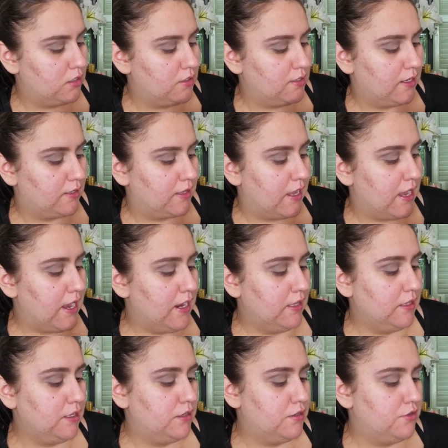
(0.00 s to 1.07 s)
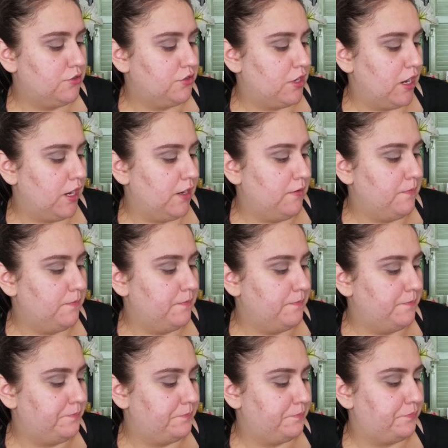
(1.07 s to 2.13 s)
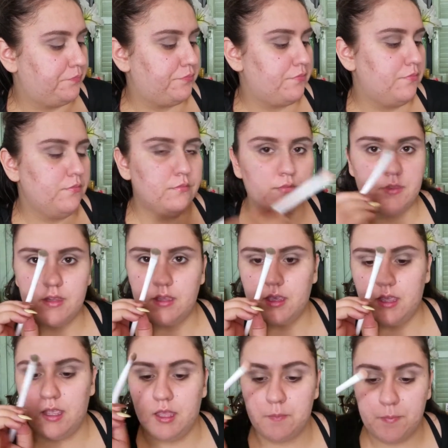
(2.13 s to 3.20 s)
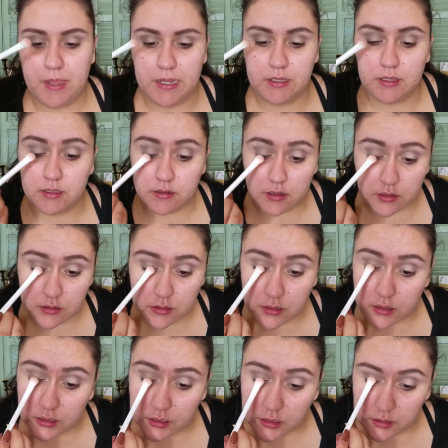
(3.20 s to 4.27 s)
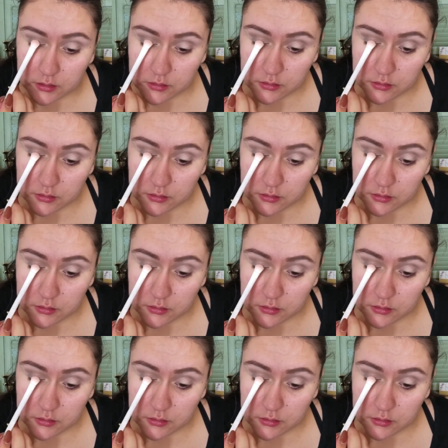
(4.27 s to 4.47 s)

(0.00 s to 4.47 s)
take that eyelid shade and pack this onto the lid.